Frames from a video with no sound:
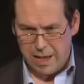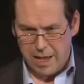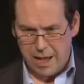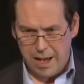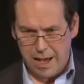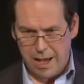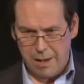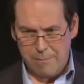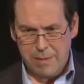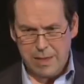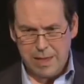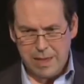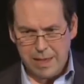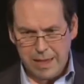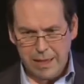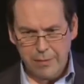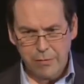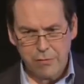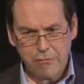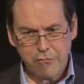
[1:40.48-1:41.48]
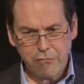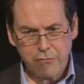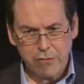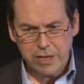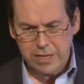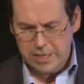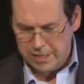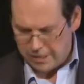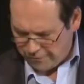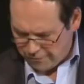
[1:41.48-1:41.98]
um, in
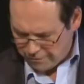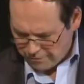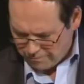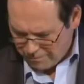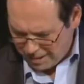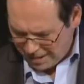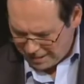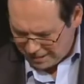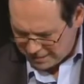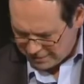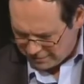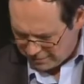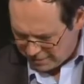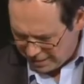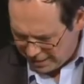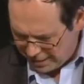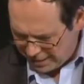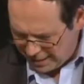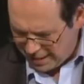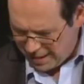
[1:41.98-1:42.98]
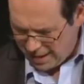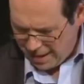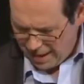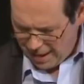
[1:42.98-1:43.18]
three different ways, really.